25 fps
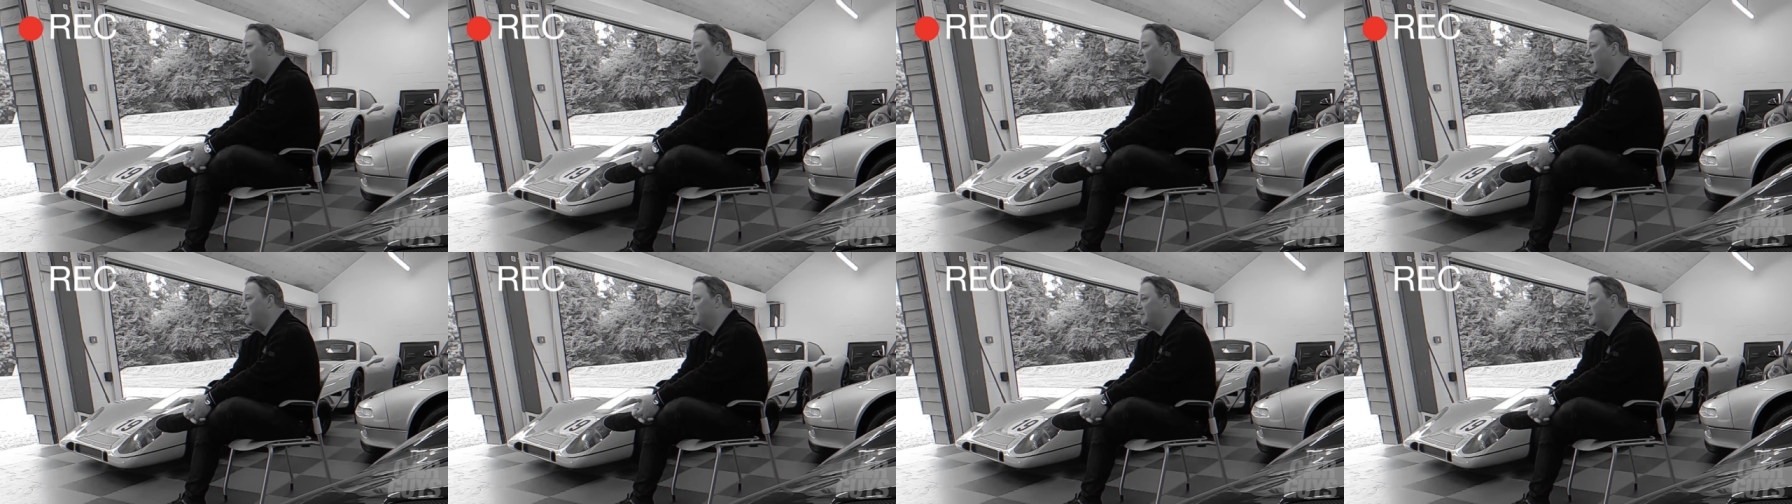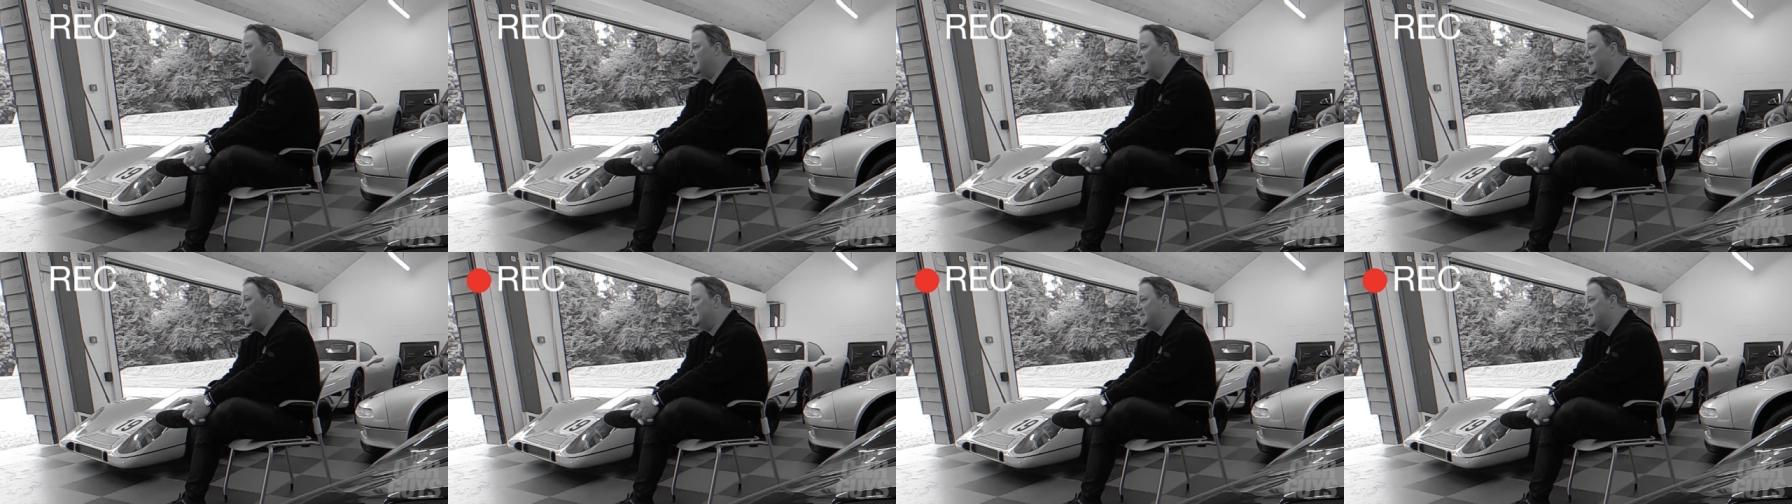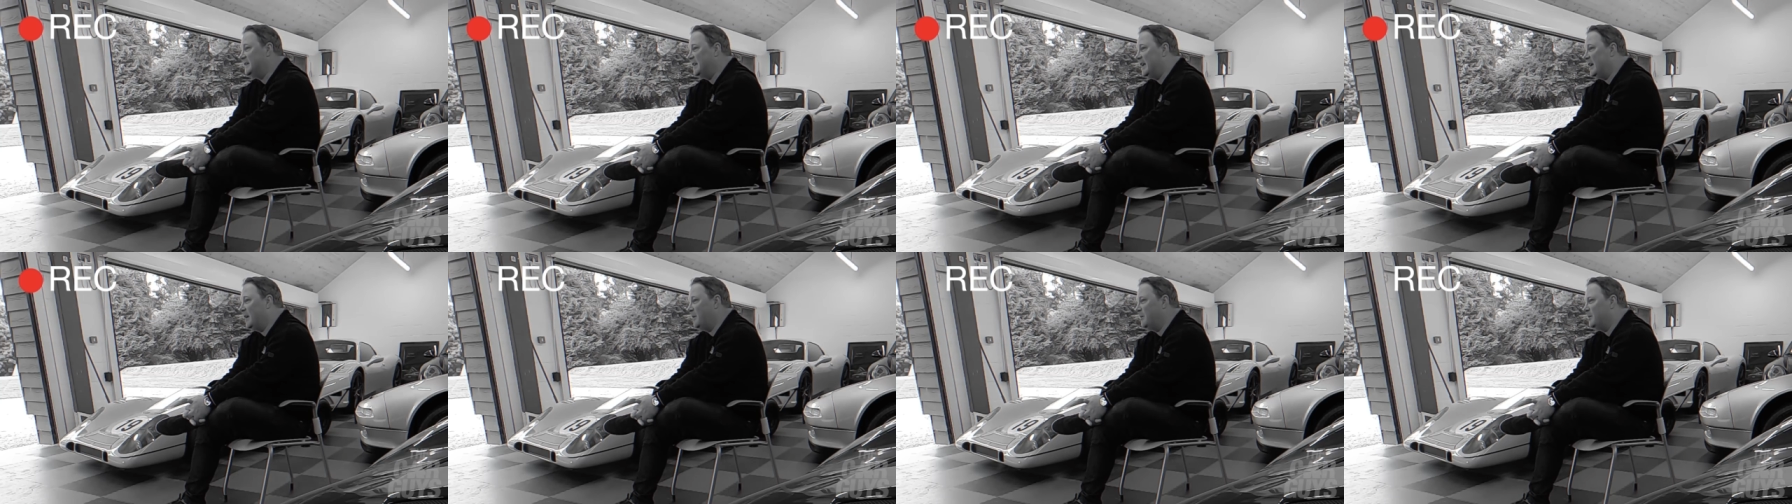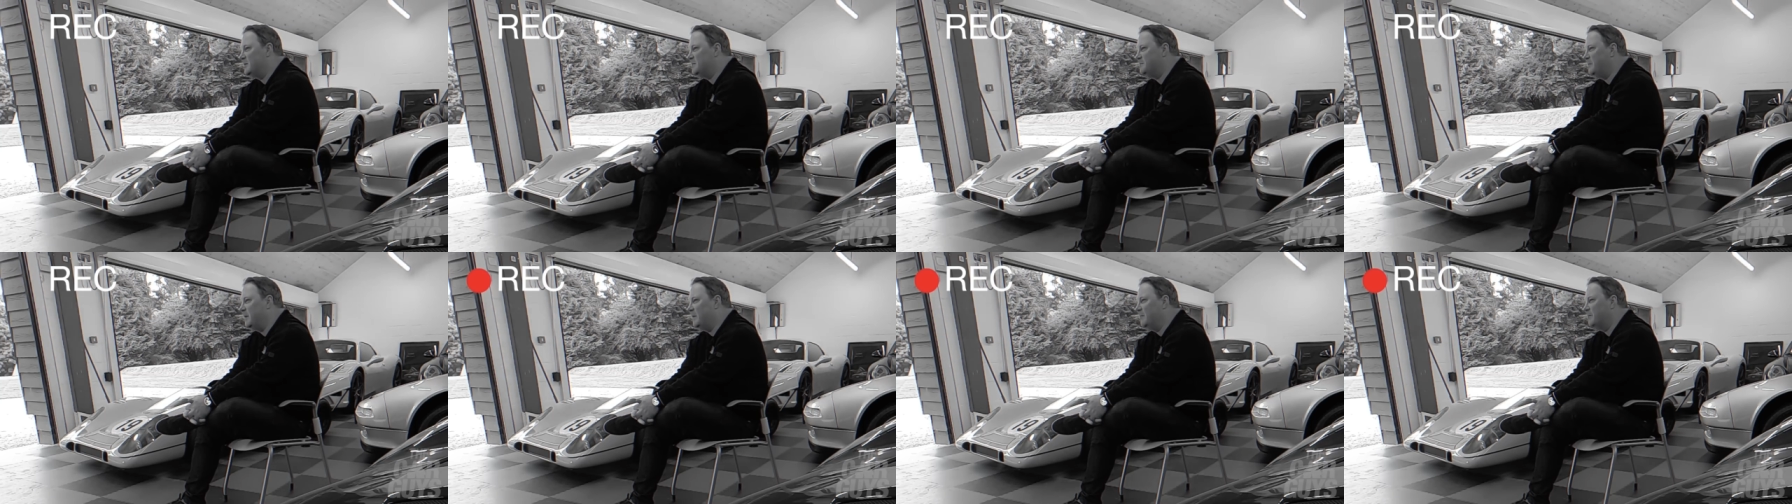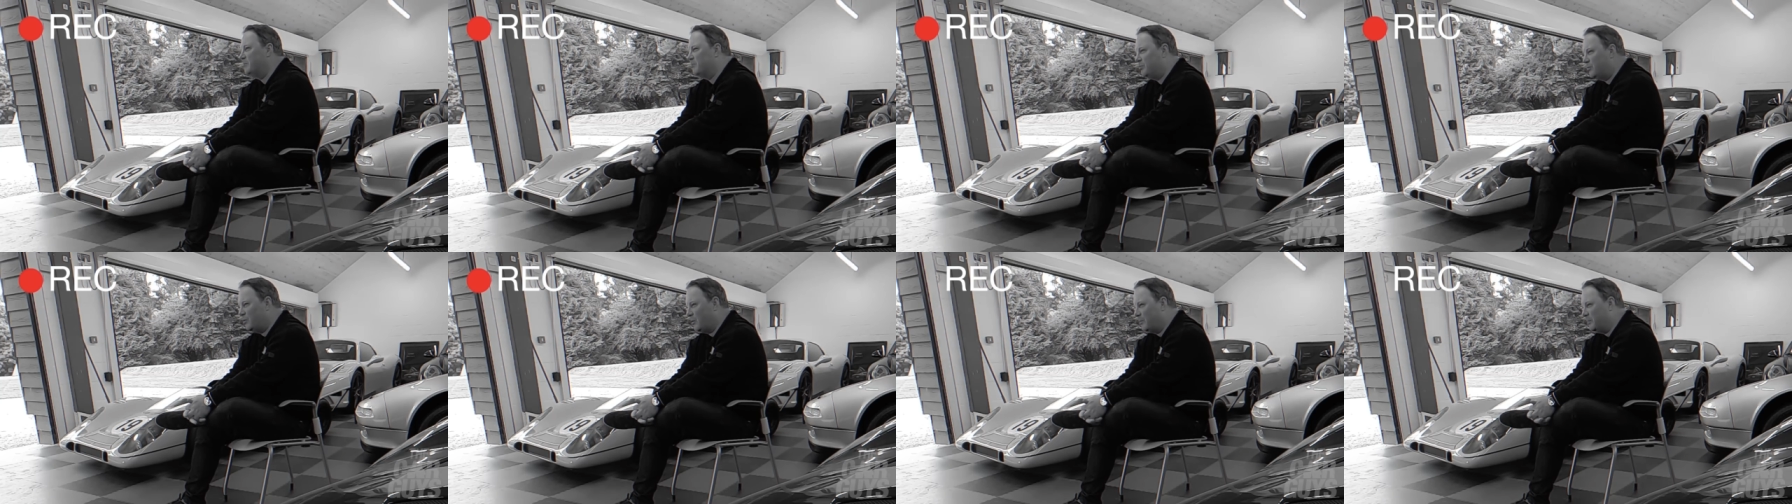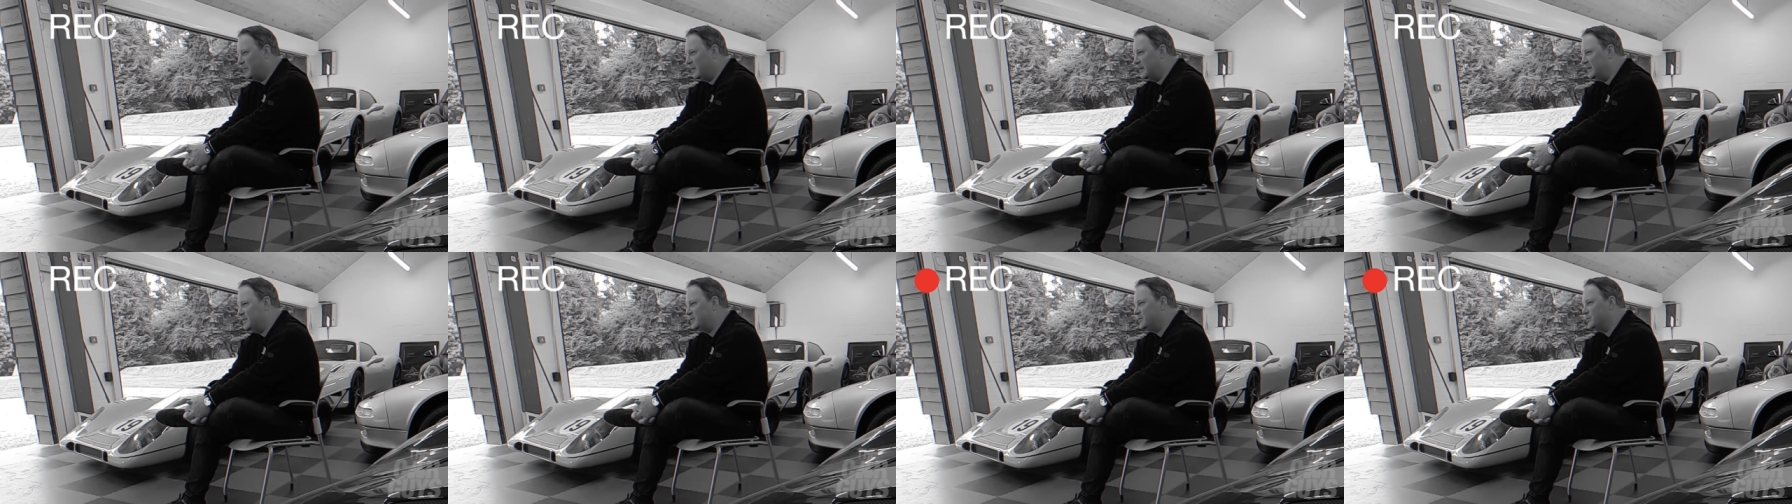uh, but at least now it's been
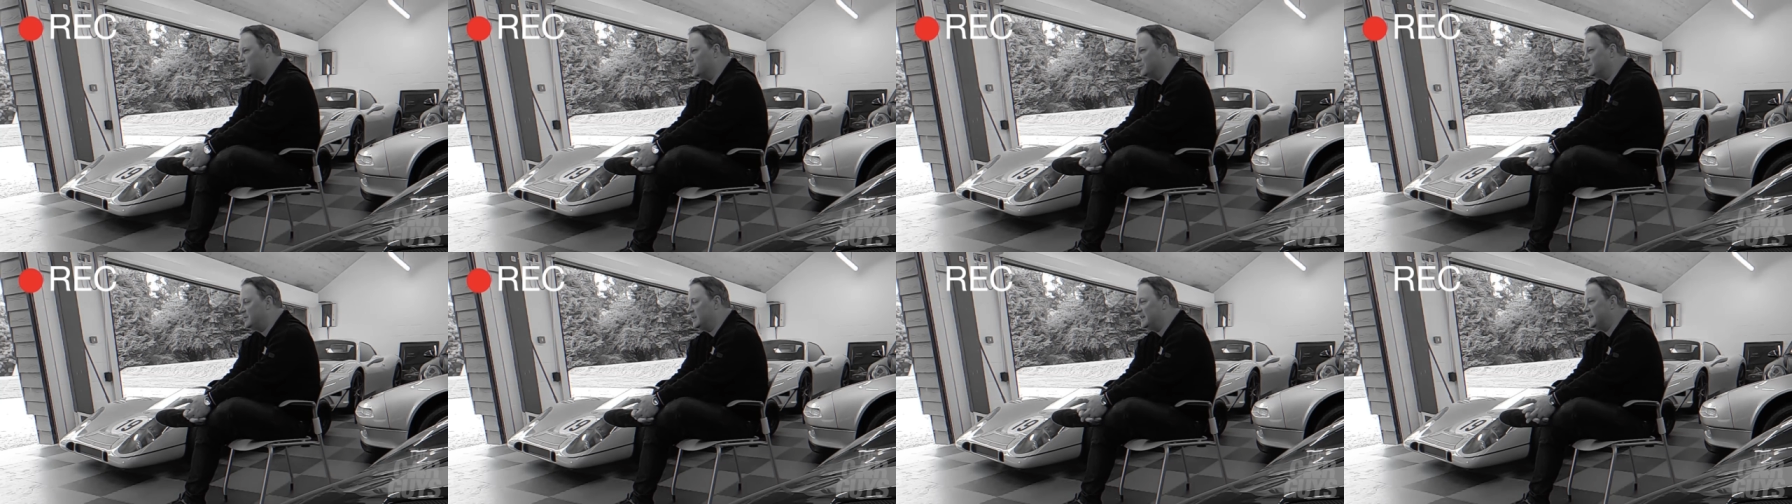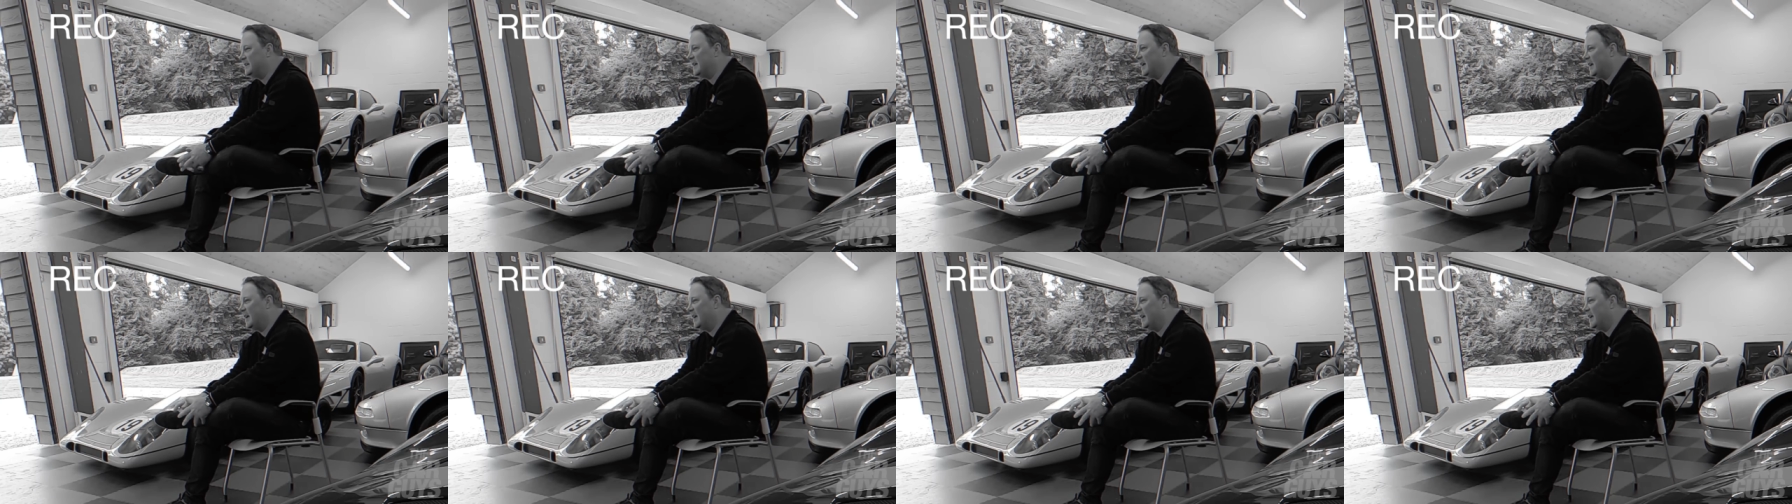properly sorted,